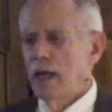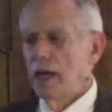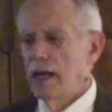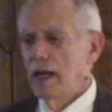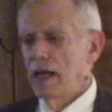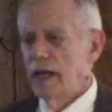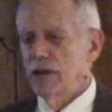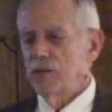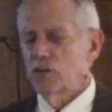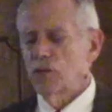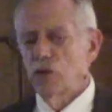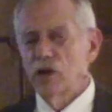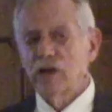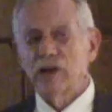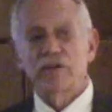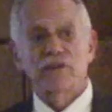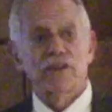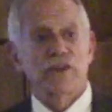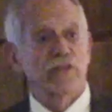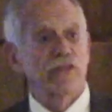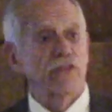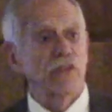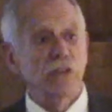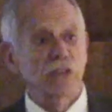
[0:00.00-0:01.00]
And one of
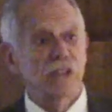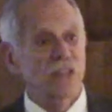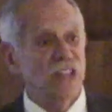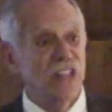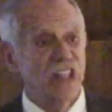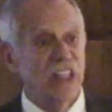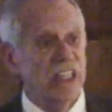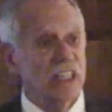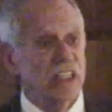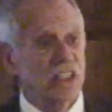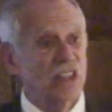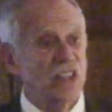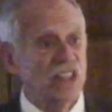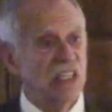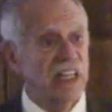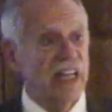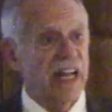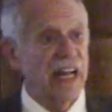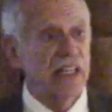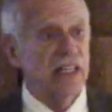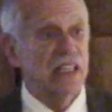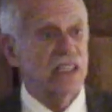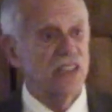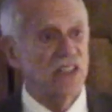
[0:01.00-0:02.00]
the first things that
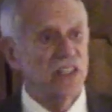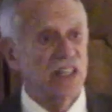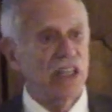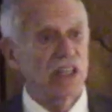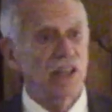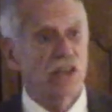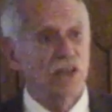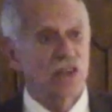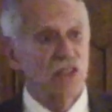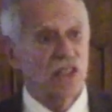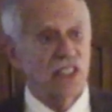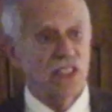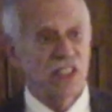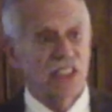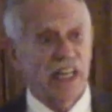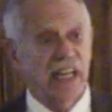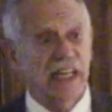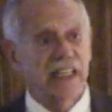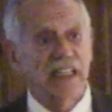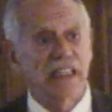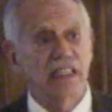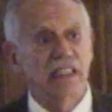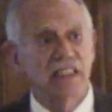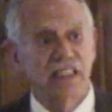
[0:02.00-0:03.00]
Alexander
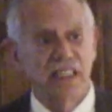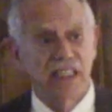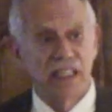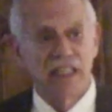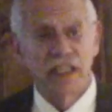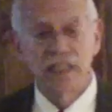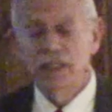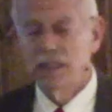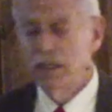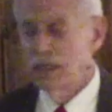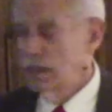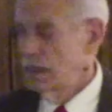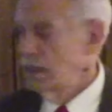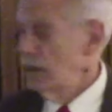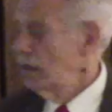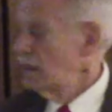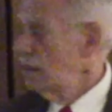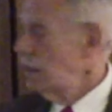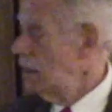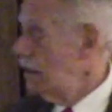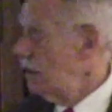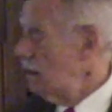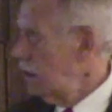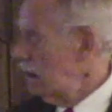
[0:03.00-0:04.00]
II did
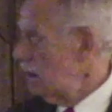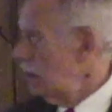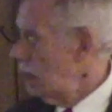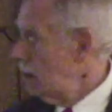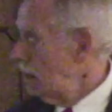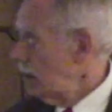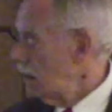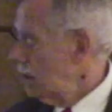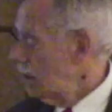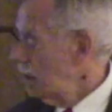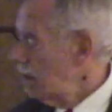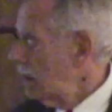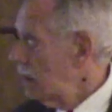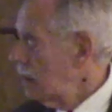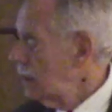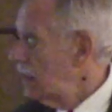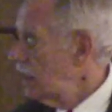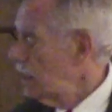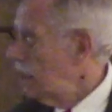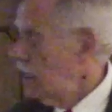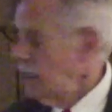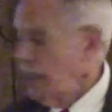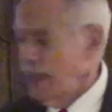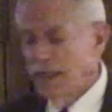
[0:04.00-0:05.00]

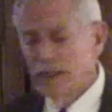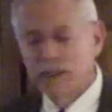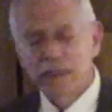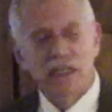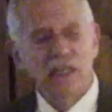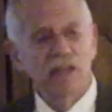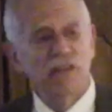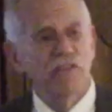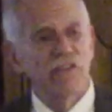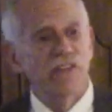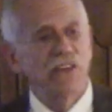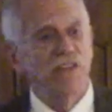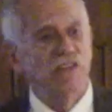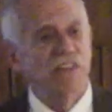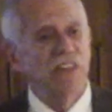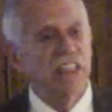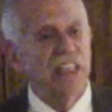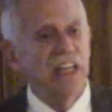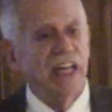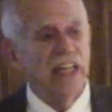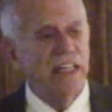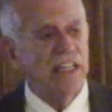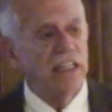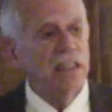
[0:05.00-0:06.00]
in
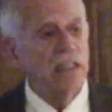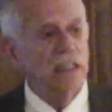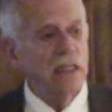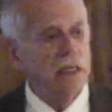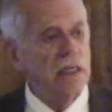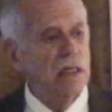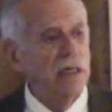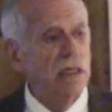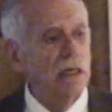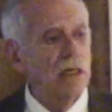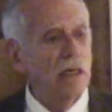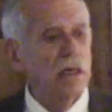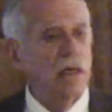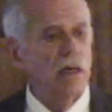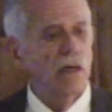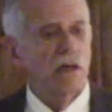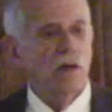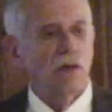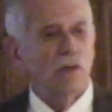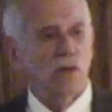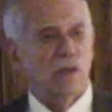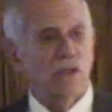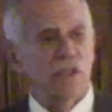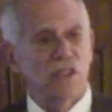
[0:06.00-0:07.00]
1858
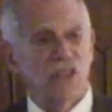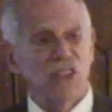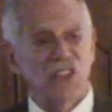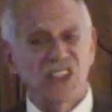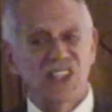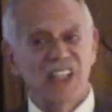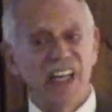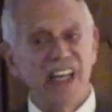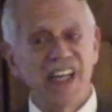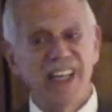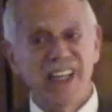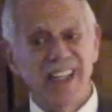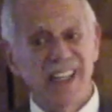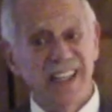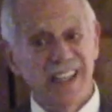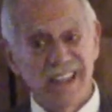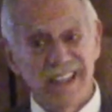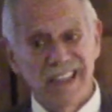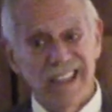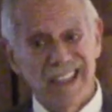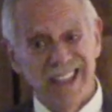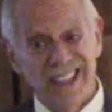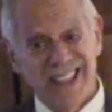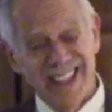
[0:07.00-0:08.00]
was to say
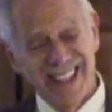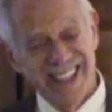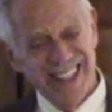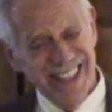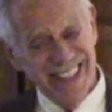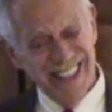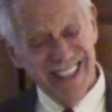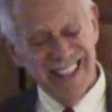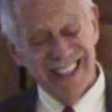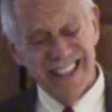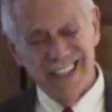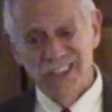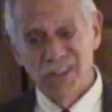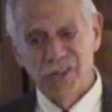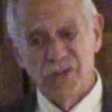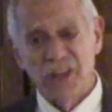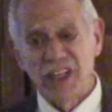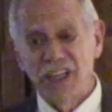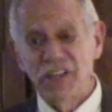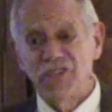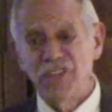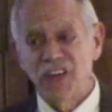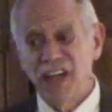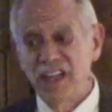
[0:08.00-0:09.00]

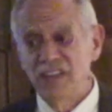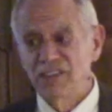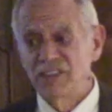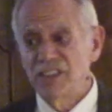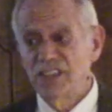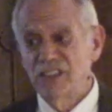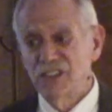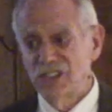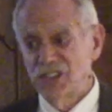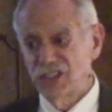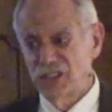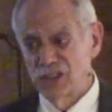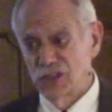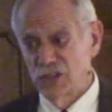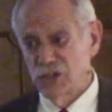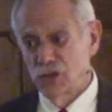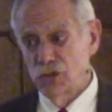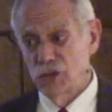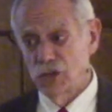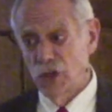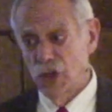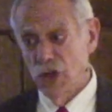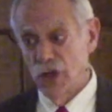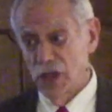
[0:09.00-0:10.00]
25 years is
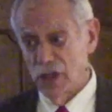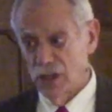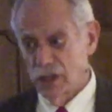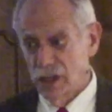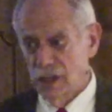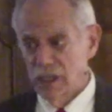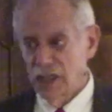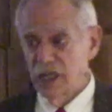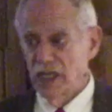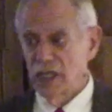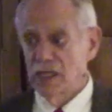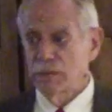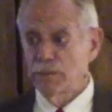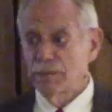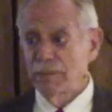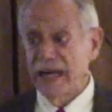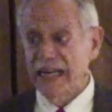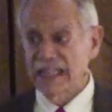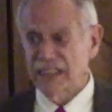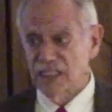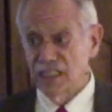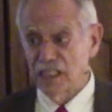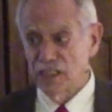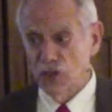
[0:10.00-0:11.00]
too long, cut it
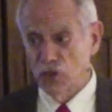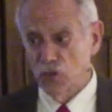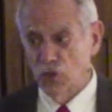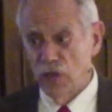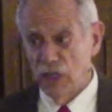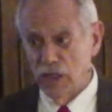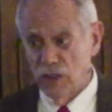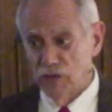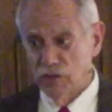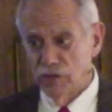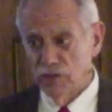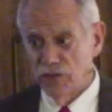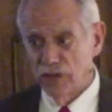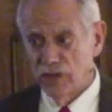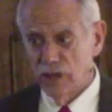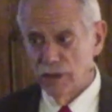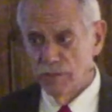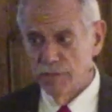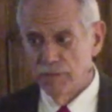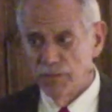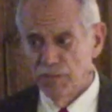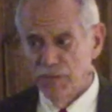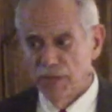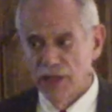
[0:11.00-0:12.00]
back to 12.
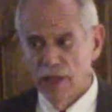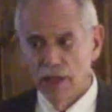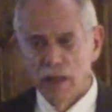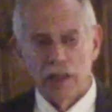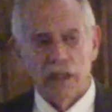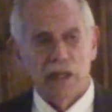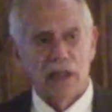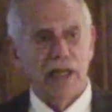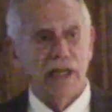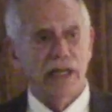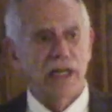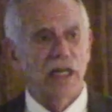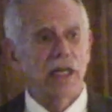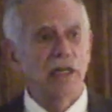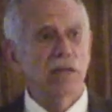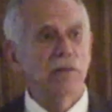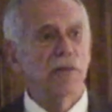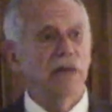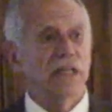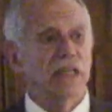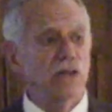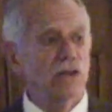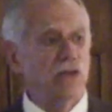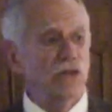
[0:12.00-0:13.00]
Let
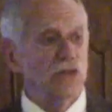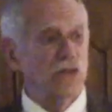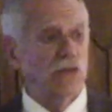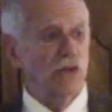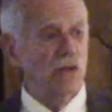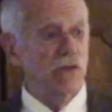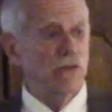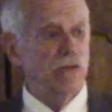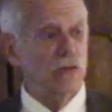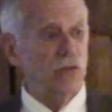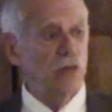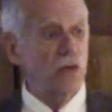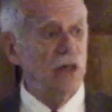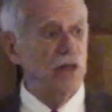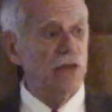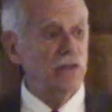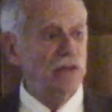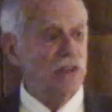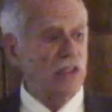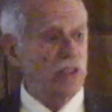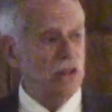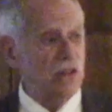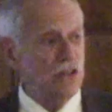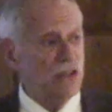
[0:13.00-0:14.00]
anybody who served 12
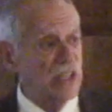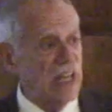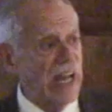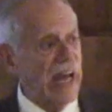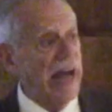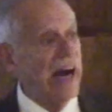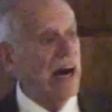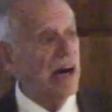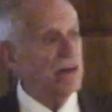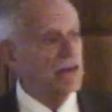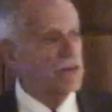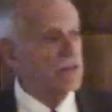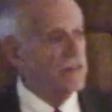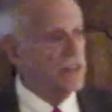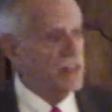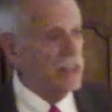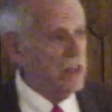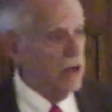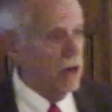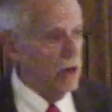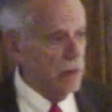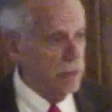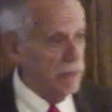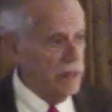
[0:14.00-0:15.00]
years out of the
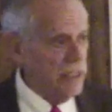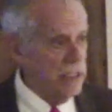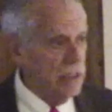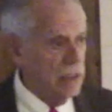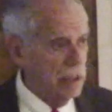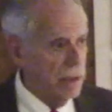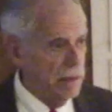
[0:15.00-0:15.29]
army